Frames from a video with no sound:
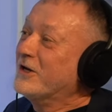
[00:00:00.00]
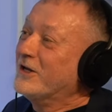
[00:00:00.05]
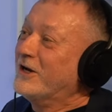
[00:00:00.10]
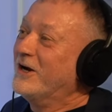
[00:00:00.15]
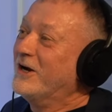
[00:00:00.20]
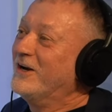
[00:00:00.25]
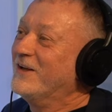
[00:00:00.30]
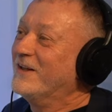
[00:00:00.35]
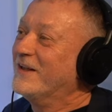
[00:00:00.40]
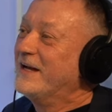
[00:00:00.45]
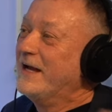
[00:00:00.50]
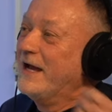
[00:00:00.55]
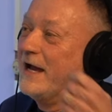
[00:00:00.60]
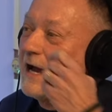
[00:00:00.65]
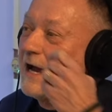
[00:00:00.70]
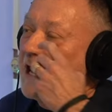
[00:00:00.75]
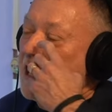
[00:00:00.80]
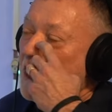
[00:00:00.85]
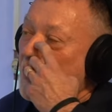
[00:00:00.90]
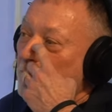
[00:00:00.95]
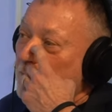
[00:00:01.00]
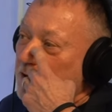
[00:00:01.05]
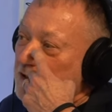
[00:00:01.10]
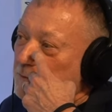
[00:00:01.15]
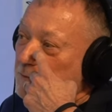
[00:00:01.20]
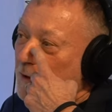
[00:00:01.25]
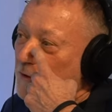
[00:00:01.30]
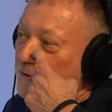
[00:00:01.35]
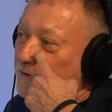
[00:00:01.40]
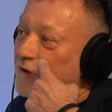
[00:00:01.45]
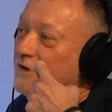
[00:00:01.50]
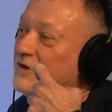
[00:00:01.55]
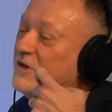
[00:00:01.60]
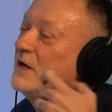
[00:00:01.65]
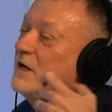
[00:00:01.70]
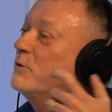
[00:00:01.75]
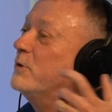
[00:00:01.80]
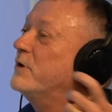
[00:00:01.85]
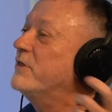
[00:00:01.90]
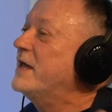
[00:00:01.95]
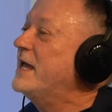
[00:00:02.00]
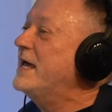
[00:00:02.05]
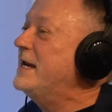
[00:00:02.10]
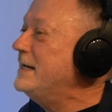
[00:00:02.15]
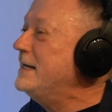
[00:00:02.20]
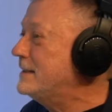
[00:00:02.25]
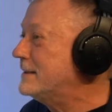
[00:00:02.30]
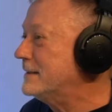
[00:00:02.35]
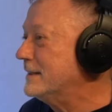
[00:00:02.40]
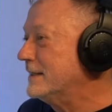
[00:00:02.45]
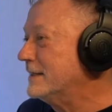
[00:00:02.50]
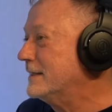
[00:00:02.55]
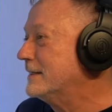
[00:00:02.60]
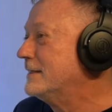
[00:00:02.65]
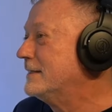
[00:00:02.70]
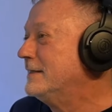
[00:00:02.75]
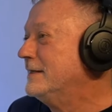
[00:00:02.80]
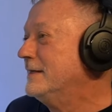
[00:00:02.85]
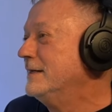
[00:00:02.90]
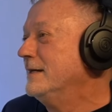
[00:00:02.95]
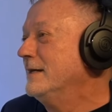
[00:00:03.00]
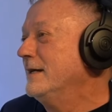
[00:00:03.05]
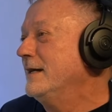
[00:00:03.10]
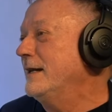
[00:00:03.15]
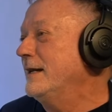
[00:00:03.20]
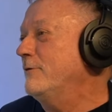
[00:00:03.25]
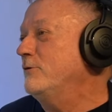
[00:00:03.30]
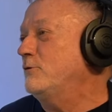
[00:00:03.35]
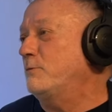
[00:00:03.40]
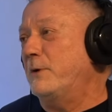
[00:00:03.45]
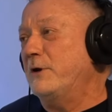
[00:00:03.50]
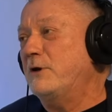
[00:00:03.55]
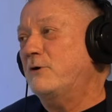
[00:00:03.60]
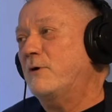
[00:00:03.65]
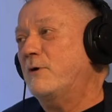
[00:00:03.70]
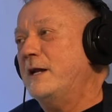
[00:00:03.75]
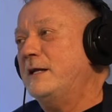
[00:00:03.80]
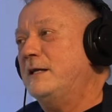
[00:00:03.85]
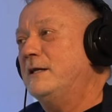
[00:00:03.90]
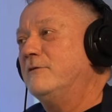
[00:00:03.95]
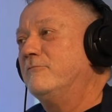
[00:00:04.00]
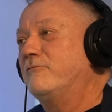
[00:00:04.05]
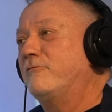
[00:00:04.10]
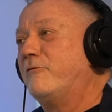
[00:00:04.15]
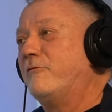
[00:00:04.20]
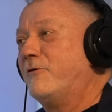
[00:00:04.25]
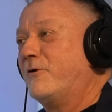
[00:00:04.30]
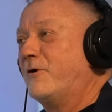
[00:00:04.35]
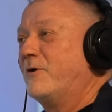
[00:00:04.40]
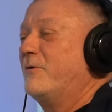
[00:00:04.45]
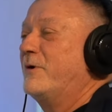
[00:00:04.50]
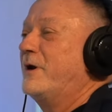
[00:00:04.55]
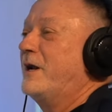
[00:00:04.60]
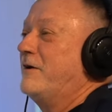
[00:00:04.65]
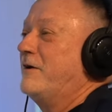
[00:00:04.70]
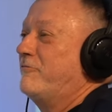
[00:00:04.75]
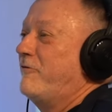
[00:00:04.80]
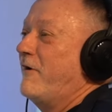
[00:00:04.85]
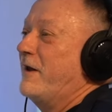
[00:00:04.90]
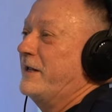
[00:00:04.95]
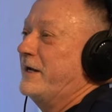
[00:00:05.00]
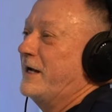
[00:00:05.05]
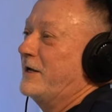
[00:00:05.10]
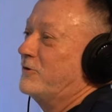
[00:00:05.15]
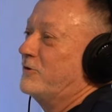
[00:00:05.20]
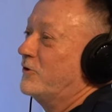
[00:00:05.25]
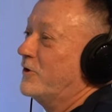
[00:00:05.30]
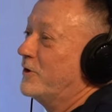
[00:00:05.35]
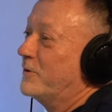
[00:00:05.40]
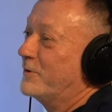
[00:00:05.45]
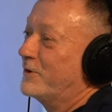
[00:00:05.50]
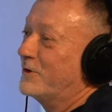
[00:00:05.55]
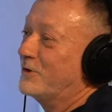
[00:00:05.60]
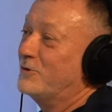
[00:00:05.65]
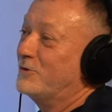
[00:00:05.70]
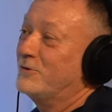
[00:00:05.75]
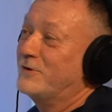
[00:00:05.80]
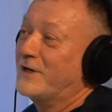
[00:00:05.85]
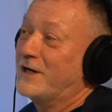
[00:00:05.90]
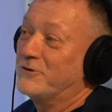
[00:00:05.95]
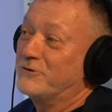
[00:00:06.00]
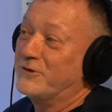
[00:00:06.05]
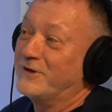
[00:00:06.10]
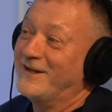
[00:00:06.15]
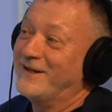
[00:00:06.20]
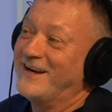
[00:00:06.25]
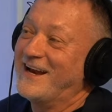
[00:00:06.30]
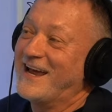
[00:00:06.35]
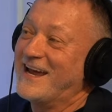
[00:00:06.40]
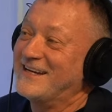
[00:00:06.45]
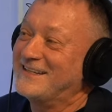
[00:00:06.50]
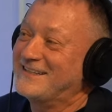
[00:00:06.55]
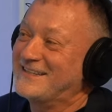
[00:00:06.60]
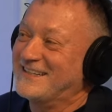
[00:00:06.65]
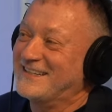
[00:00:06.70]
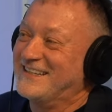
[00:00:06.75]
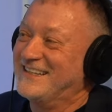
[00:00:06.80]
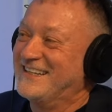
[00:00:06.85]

You know, right. how am I supposed to deal with anything? and I was pretty cranky for when I finally got sober in 2008.